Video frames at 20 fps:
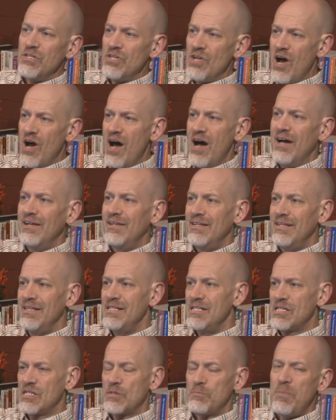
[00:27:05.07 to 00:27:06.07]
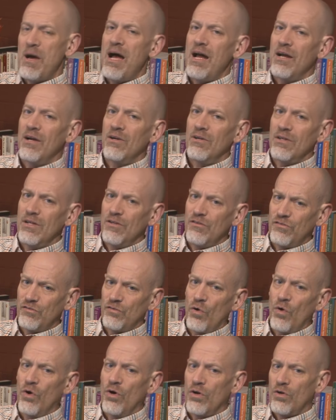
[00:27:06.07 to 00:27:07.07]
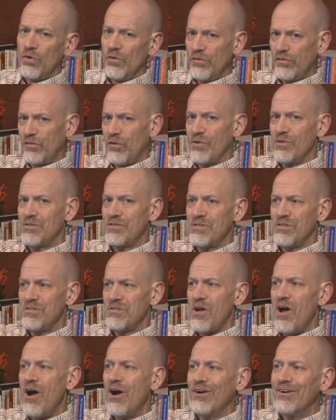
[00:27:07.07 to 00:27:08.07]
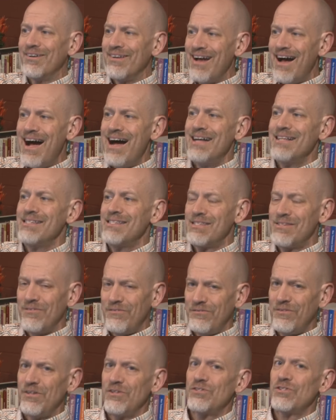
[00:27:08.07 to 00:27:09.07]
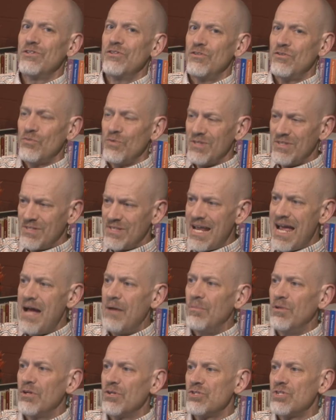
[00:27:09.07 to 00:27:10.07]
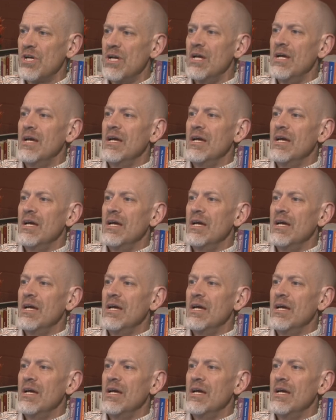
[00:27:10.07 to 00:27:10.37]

non inspired historical sources are not sufficient to establish